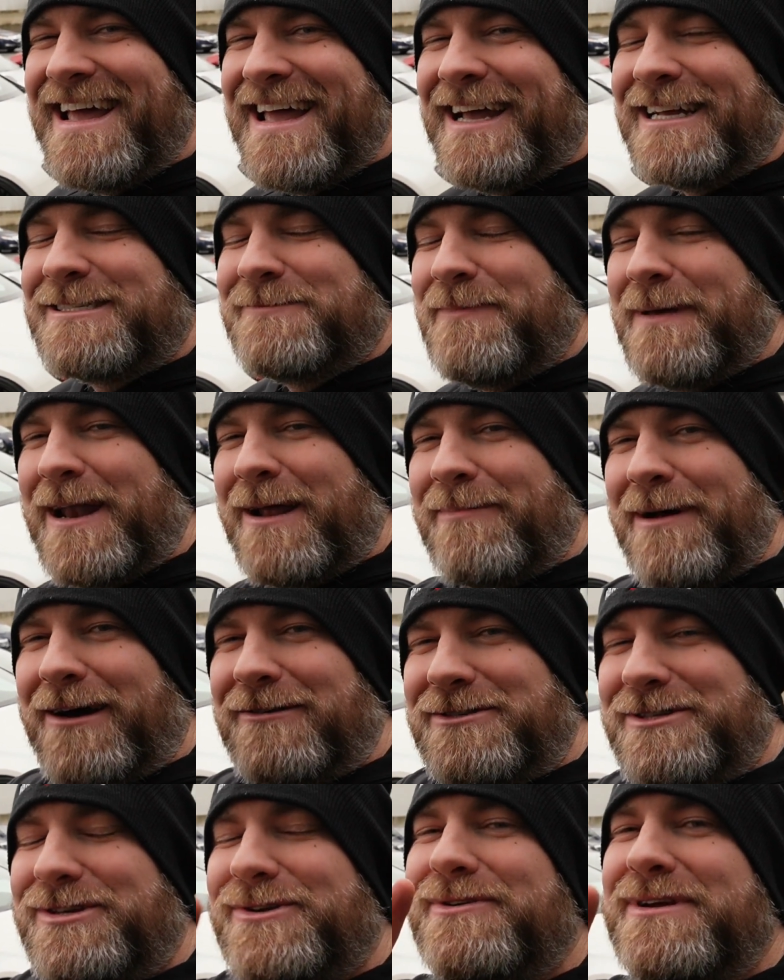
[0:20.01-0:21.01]
It's been
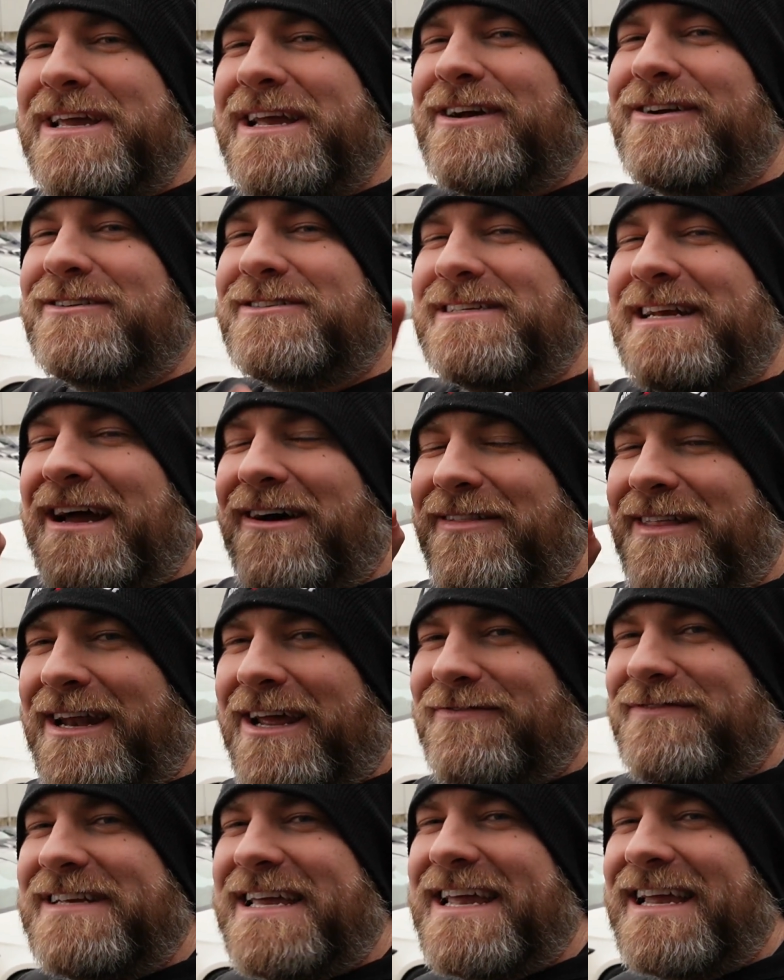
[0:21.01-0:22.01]
about 2 years now that
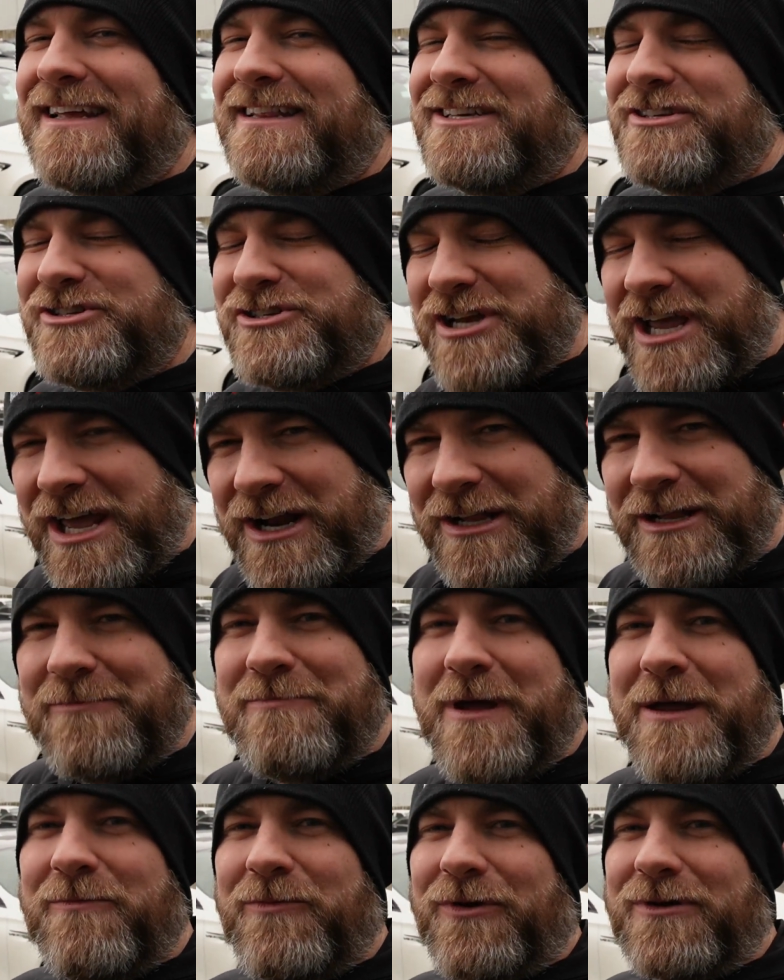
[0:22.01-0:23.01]
I've taken this channel a
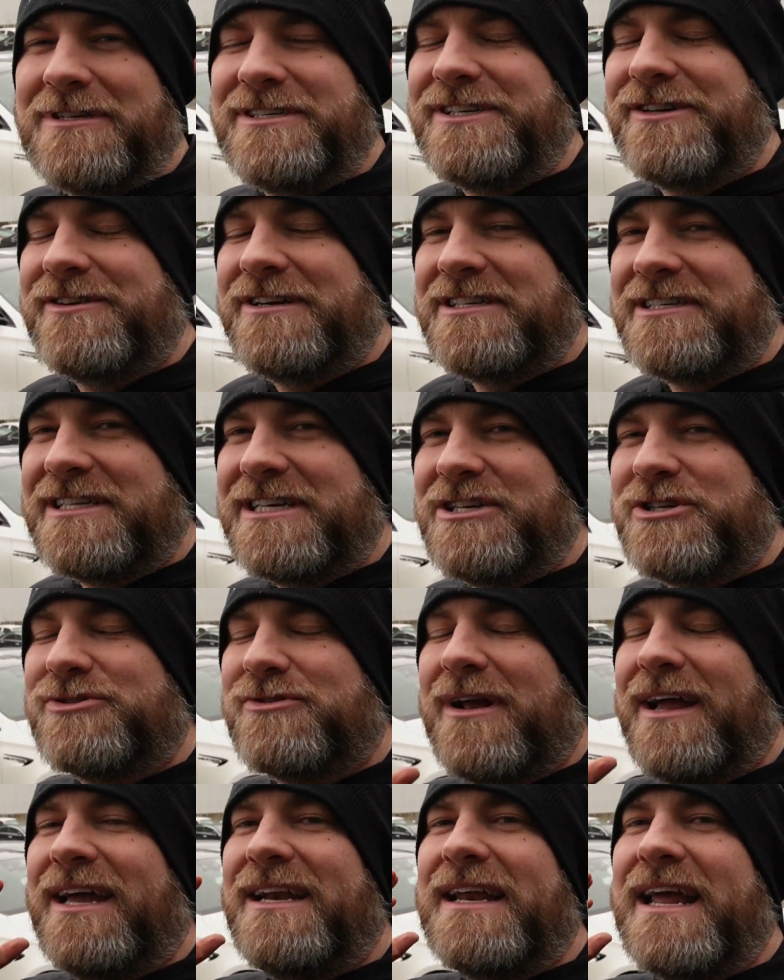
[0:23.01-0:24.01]
bit more seriously,
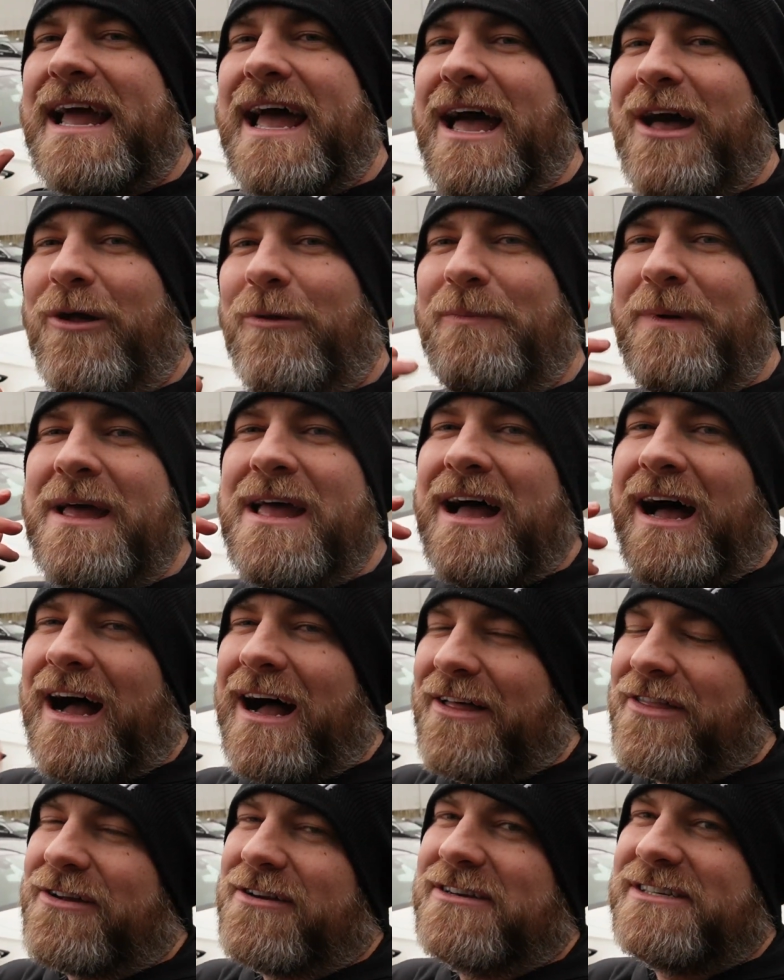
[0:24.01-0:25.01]
trying to help
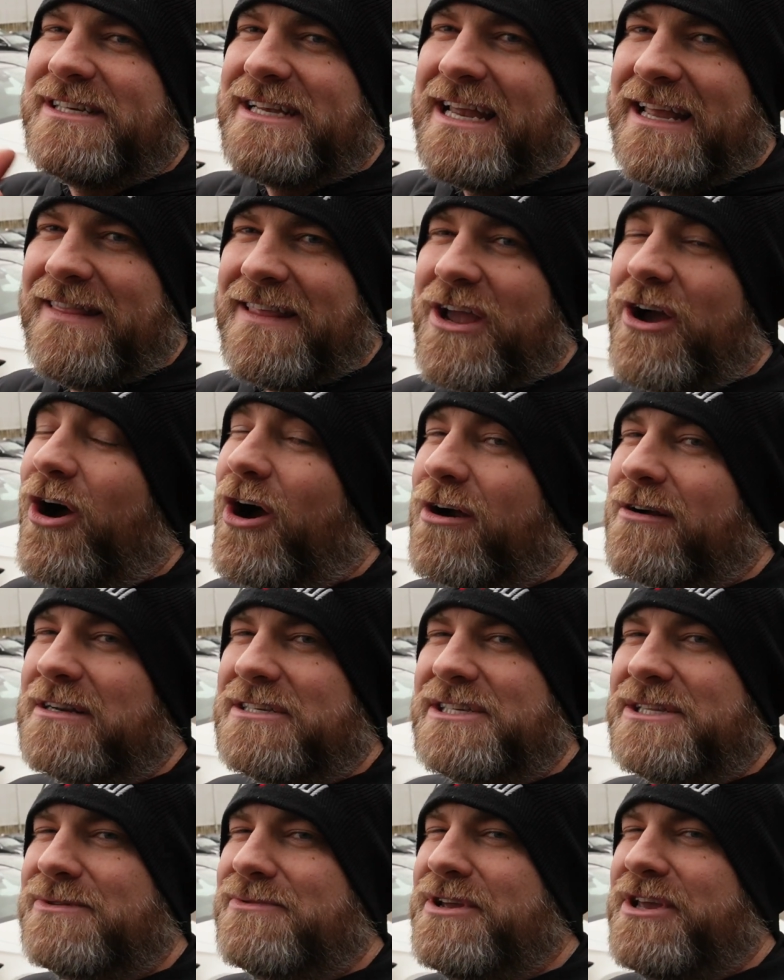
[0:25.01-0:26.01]
others in the
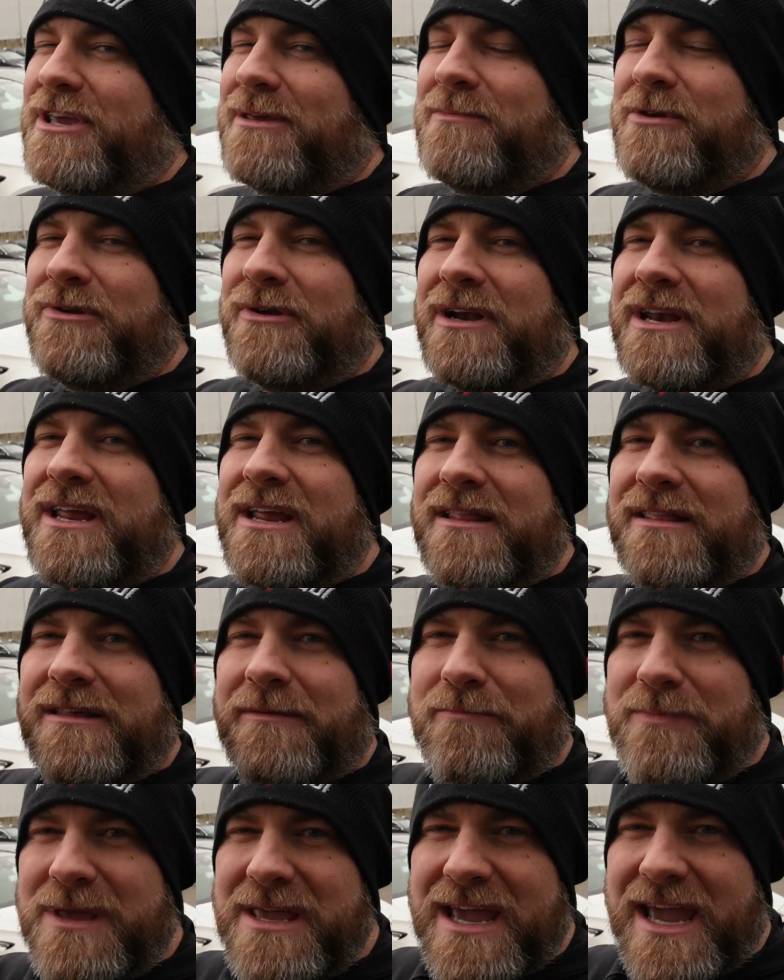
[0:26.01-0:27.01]
RS3 community, the
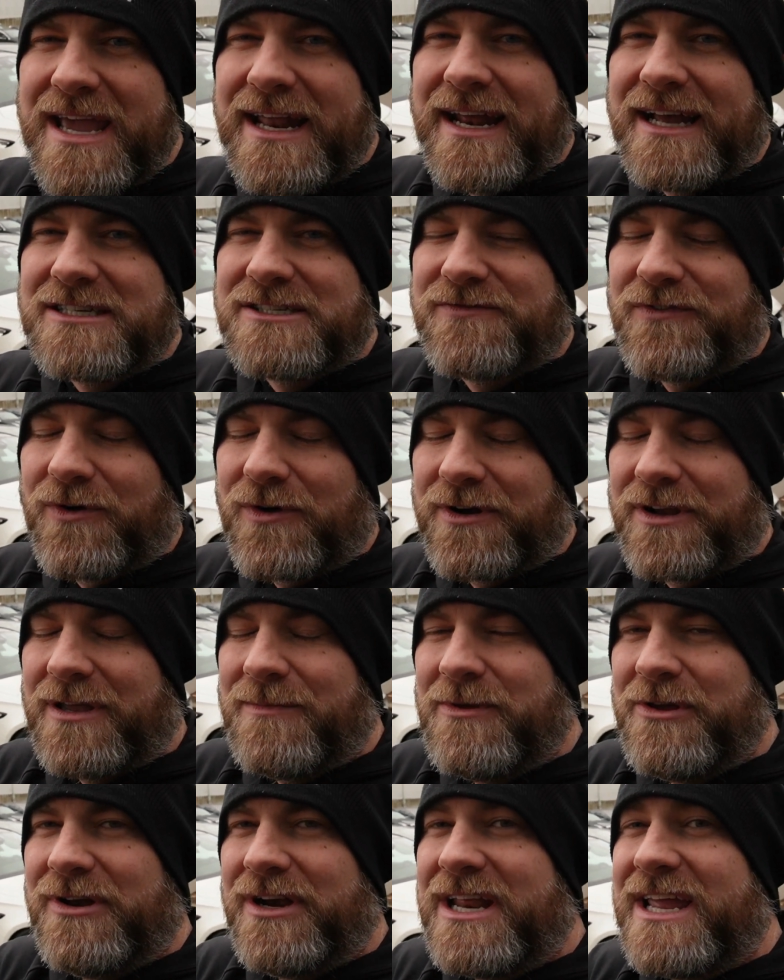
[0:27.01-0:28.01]
B8S4
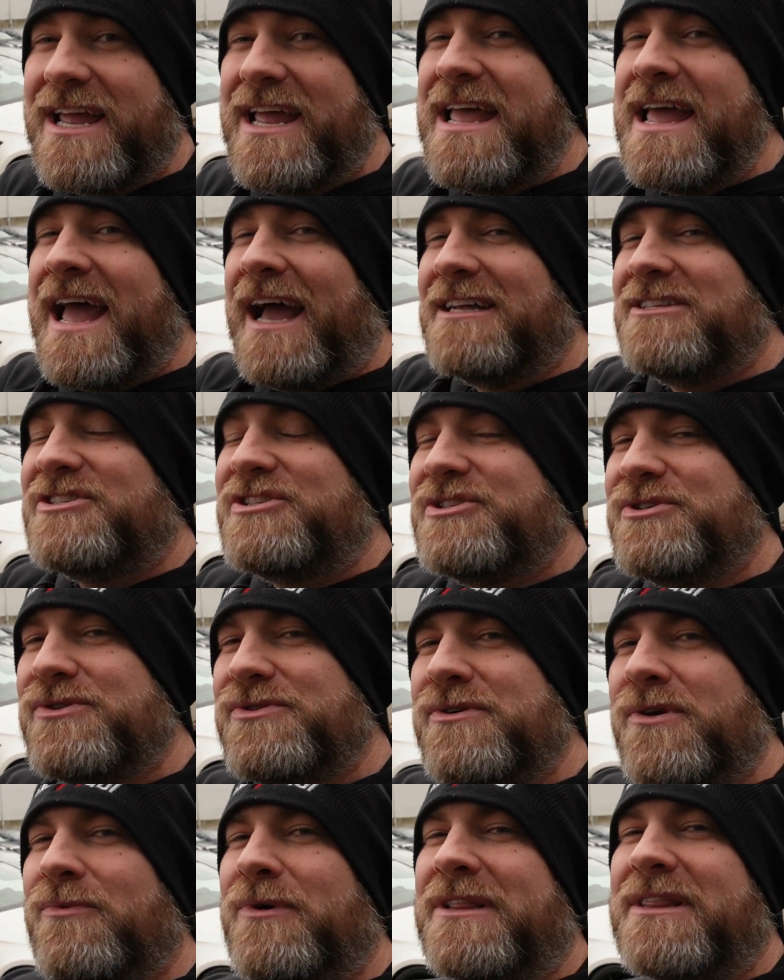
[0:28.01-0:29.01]
community, and
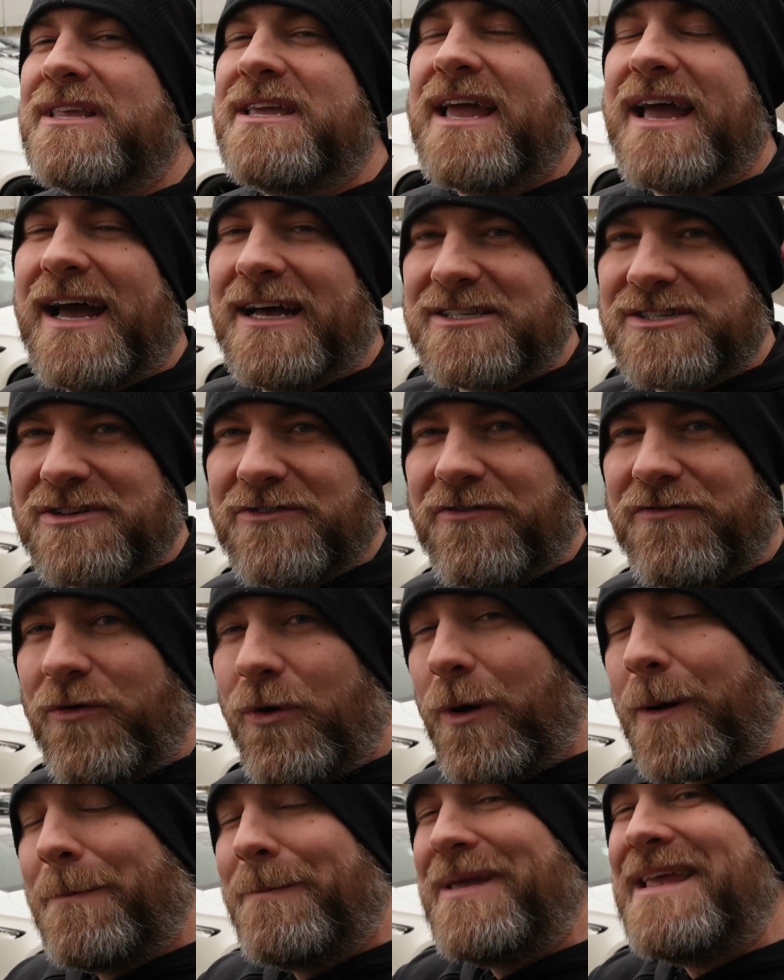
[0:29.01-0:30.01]
soon with the
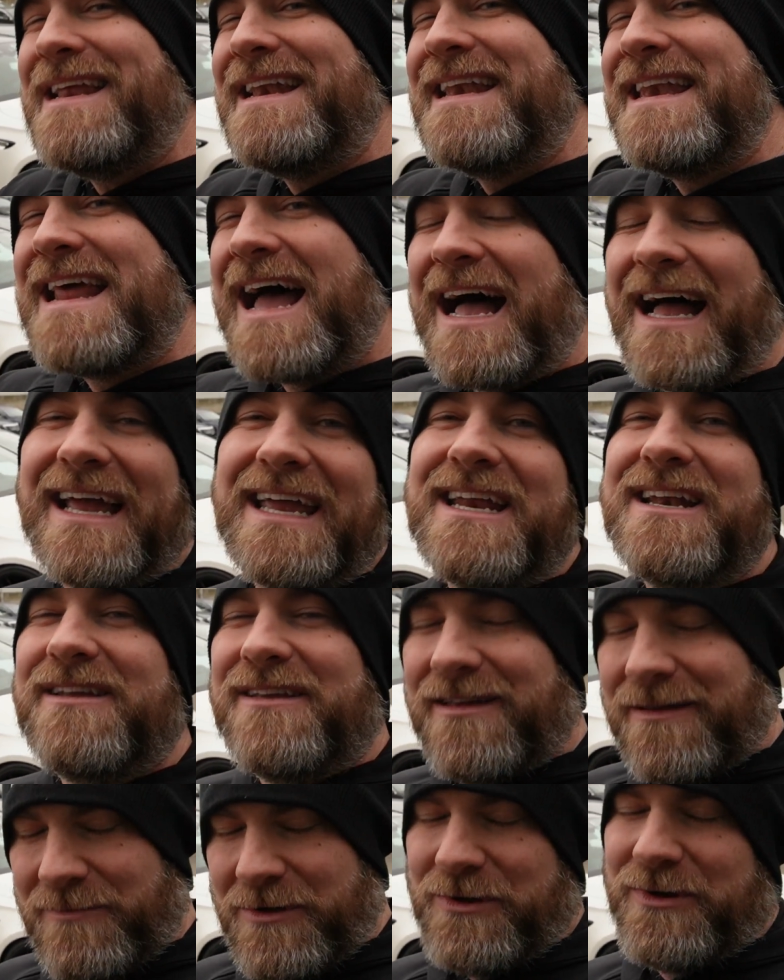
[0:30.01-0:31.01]
S4B9
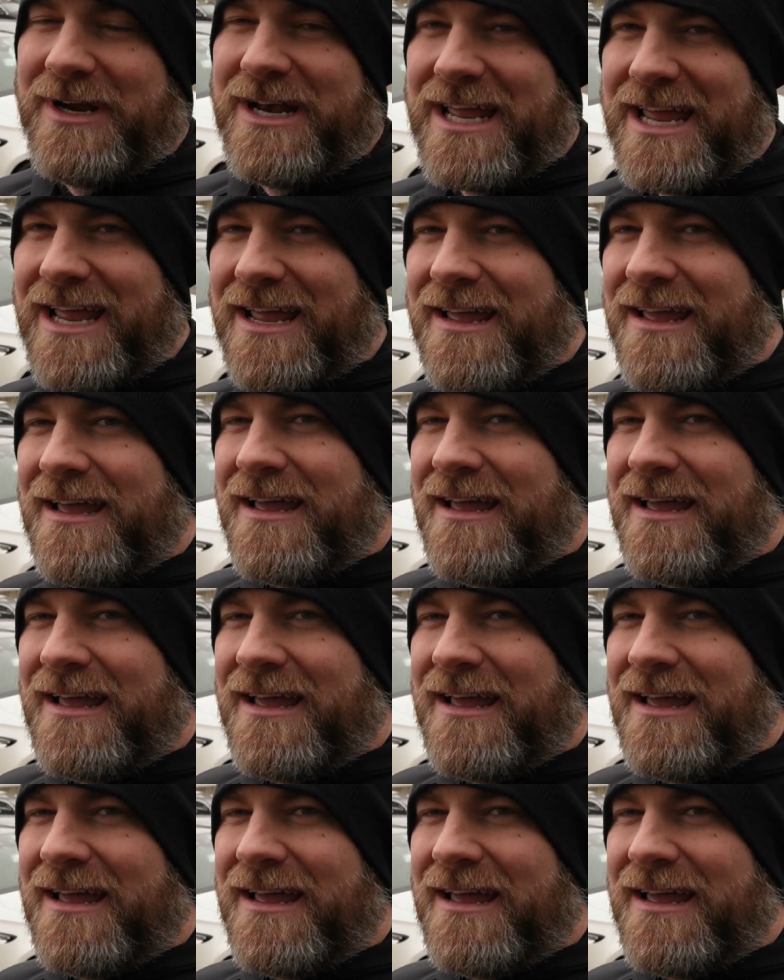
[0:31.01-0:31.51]
community.